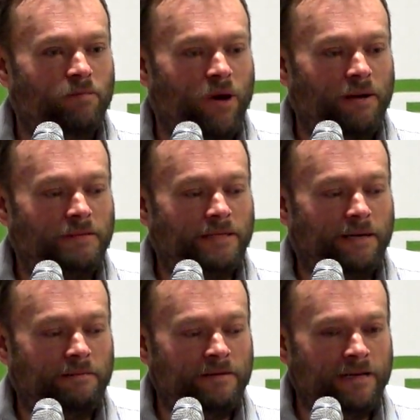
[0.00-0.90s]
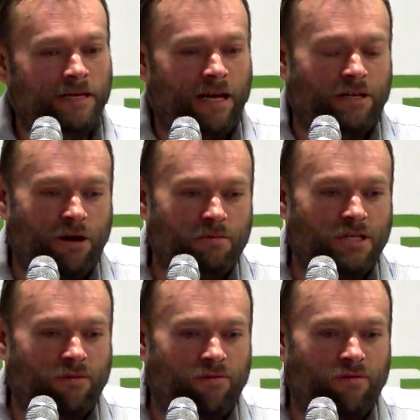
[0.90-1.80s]
But in
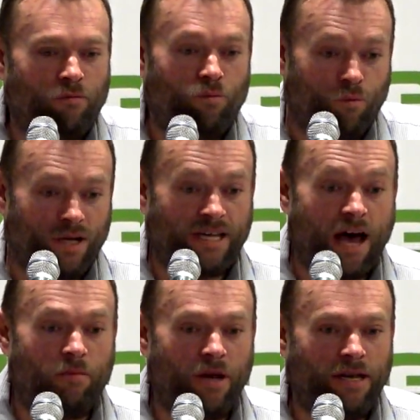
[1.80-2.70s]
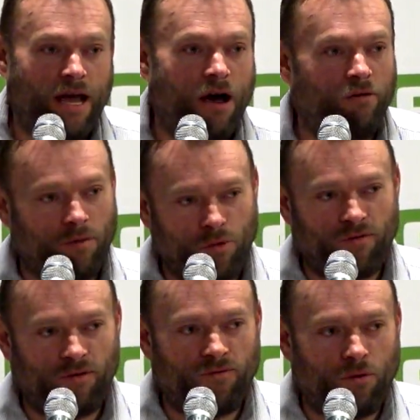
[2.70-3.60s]
terms of what's happening now and
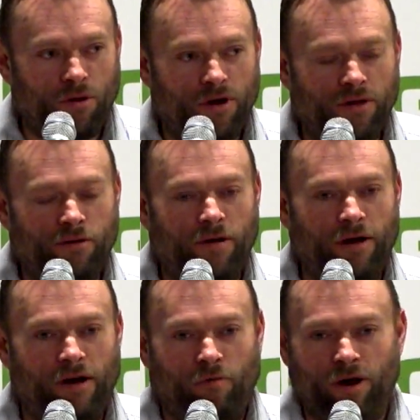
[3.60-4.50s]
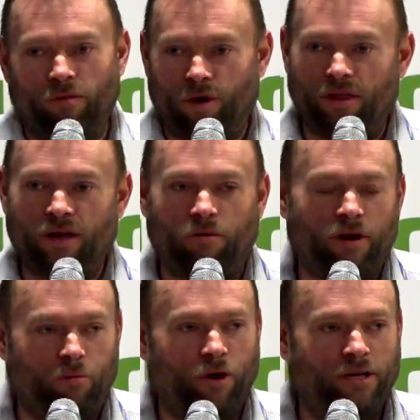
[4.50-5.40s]
moving forward, though, one thing I
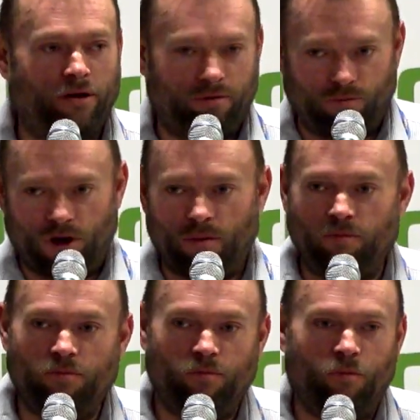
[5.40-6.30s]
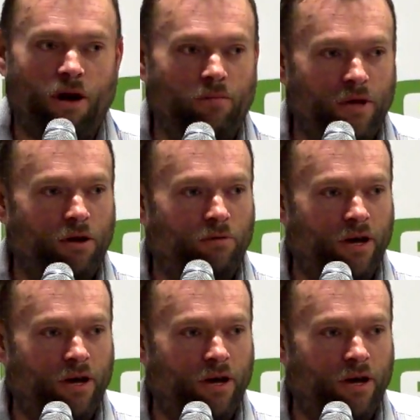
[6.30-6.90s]
wanted to point out, and Rob, you know,